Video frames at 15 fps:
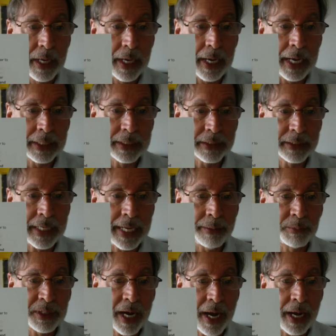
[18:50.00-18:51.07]
At the same
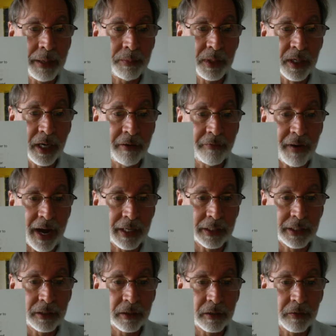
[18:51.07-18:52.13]
time, gun
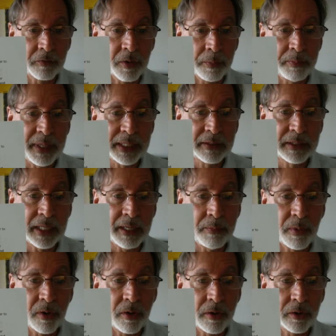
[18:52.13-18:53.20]
violence, from big city
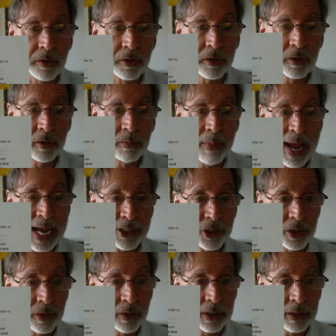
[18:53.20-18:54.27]
murders to mass
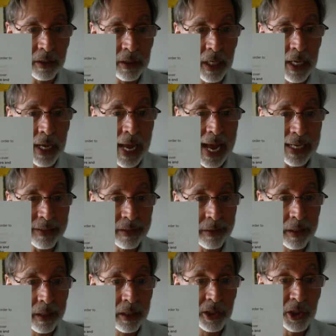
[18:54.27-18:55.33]
shootings, has
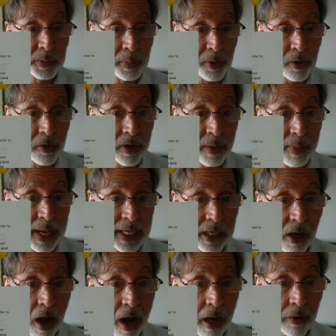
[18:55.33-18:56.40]
spurred debate in
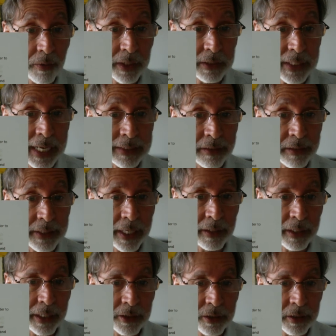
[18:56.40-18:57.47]
Congress and state
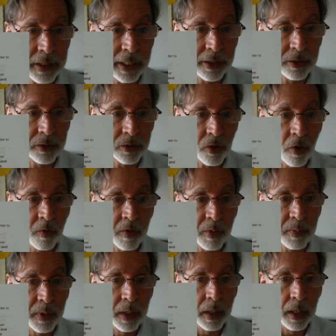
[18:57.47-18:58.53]
legislators
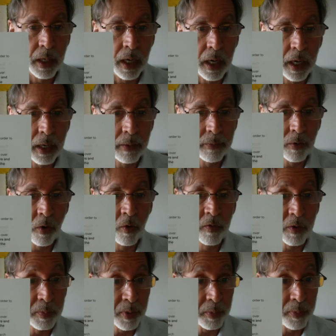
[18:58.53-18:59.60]
over
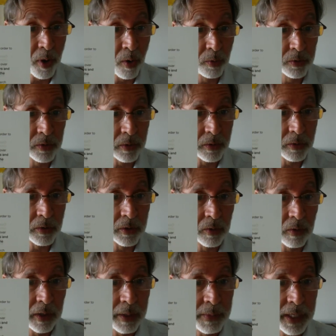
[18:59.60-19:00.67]
proposals to
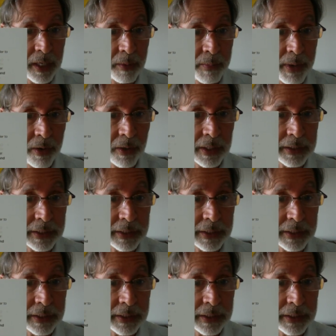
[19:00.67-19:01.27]
limit Americans'